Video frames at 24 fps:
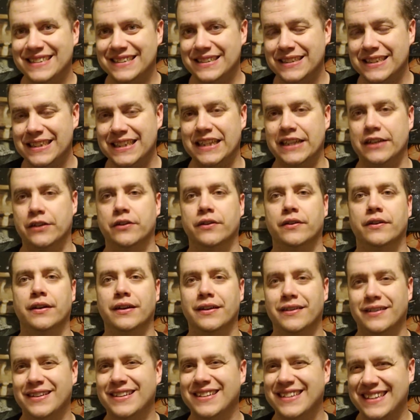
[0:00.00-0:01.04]
need
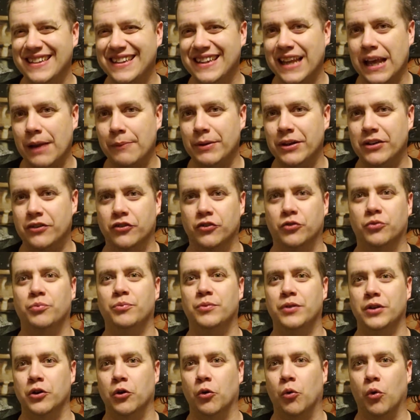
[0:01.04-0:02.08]
to, let me just,
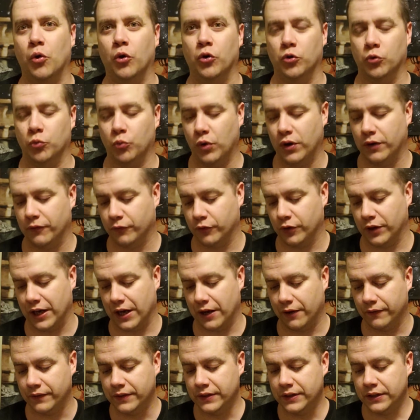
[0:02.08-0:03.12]
you know, order one for
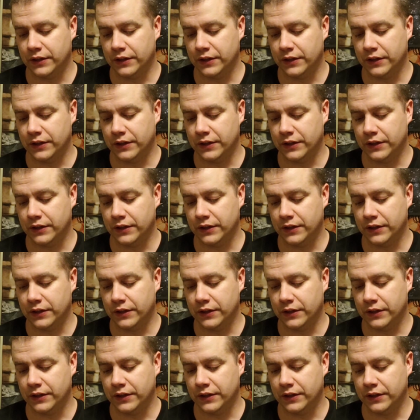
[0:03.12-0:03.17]
now.